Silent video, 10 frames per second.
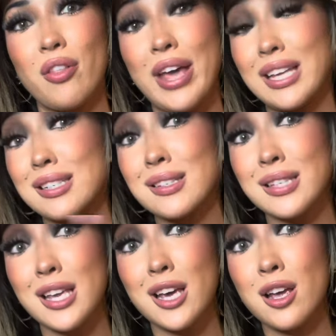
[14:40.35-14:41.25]
like get to
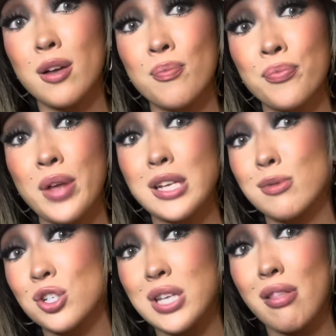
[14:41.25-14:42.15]
see him as
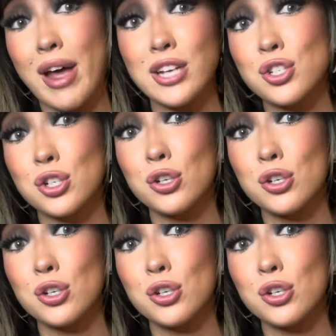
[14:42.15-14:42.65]
much as I like to.